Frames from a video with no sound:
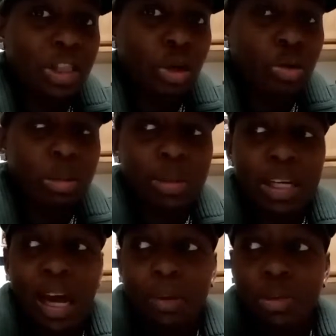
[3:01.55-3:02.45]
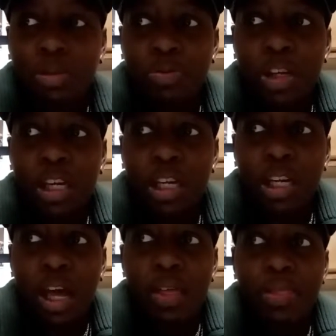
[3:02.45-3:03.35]
told them that I was a vegan,
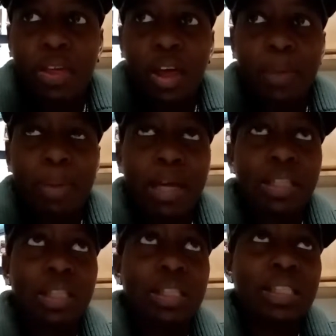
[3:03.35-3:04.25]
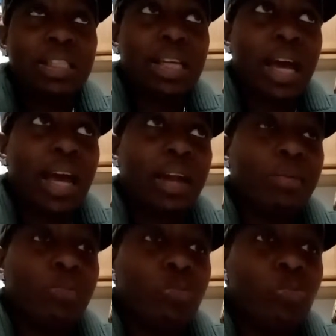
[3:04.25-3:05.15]
and they basically said,
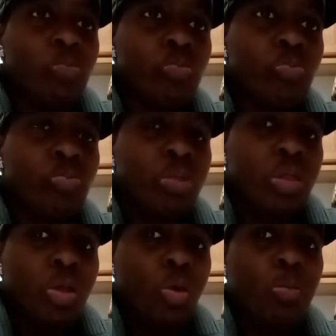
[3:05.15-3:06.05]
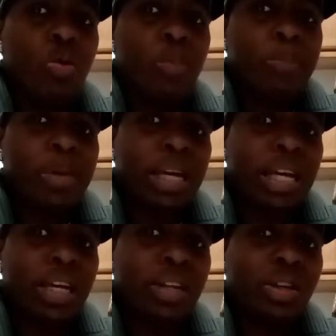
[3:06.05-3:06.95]
no more
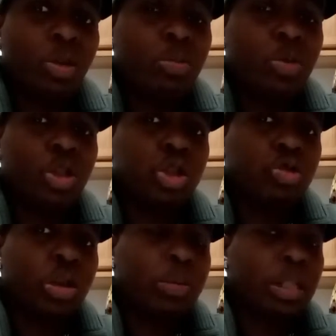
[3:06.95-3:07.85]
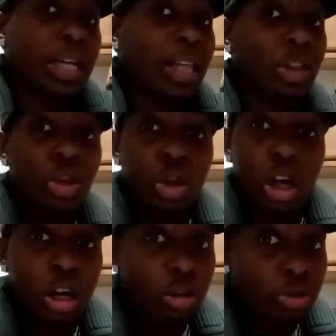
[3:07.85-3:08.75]
meat, no more shrimp, because I
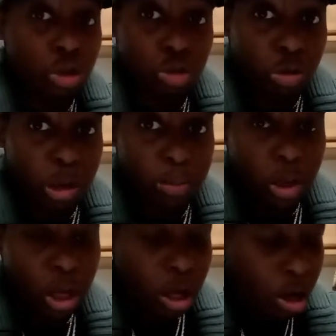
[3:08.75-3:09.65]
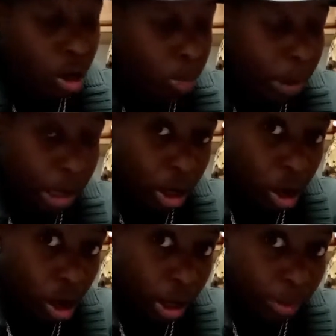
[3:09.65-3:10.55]
love shrimp. Oh my
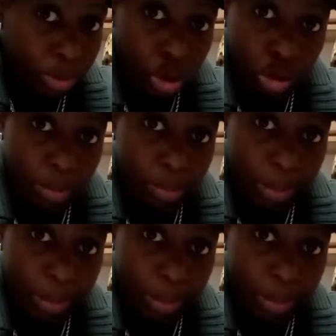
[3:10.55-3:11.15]
God, I'm a shrimp